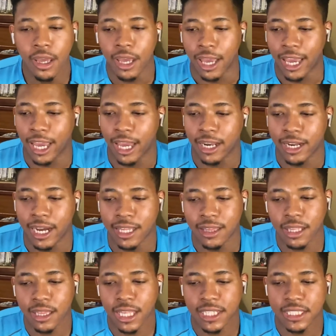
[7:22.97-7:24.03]
And I
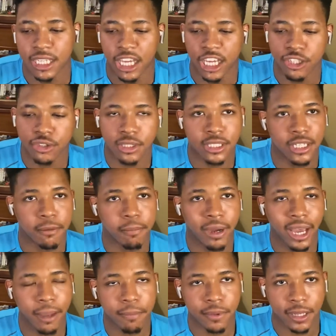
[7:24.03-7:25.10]
think that's an interesting
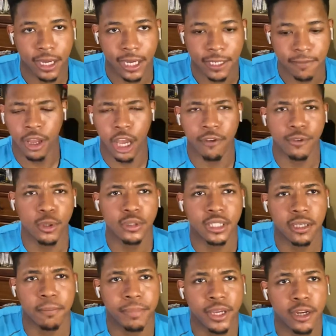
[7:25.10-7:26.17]
pipeline of
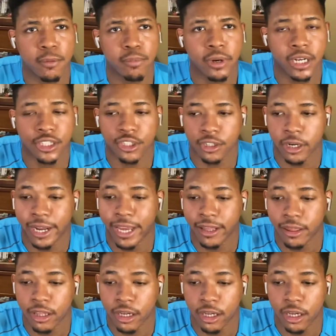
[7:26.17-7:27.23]
using peer pressure and
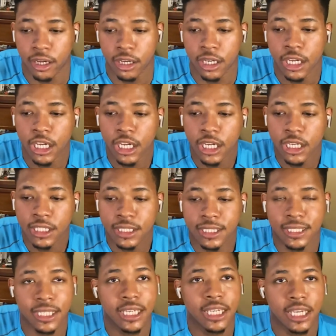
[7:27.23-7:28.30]
the
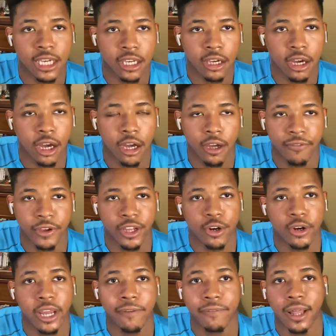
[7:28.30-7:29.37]
seeking of
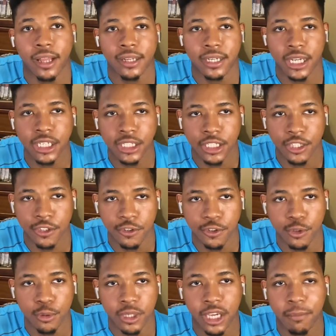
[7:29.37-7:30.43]
internet validation
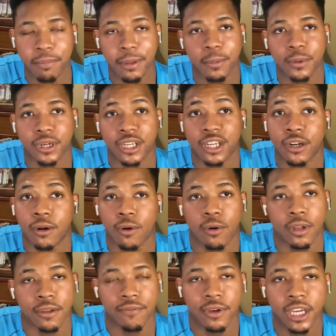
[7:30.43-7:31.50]
to get people to get on
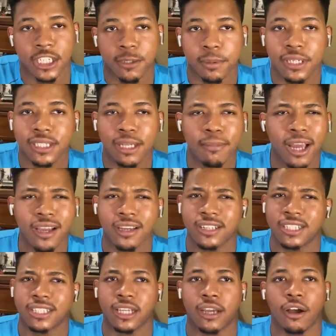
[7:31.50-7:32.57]
OnlyFans. Because I'm not going to
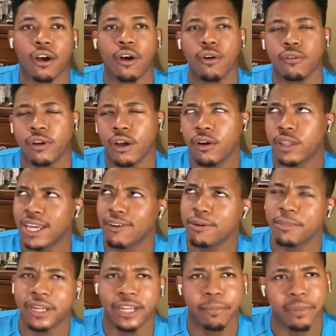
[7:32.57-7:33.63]
say, oh no, they were
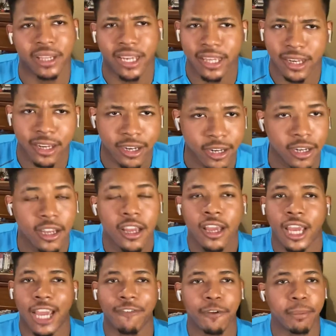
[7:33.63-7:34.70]
manipulated and
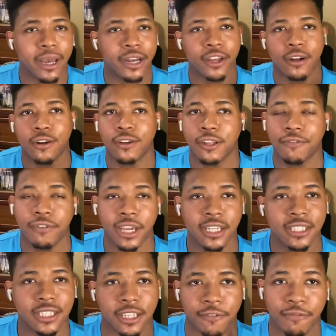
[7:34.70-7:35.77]
everybody on OnlyFans
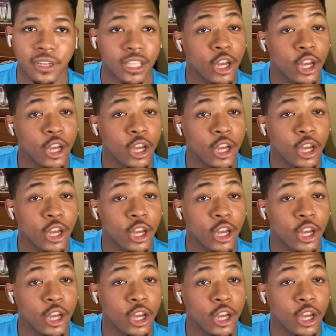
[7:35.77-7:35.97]
is a victim.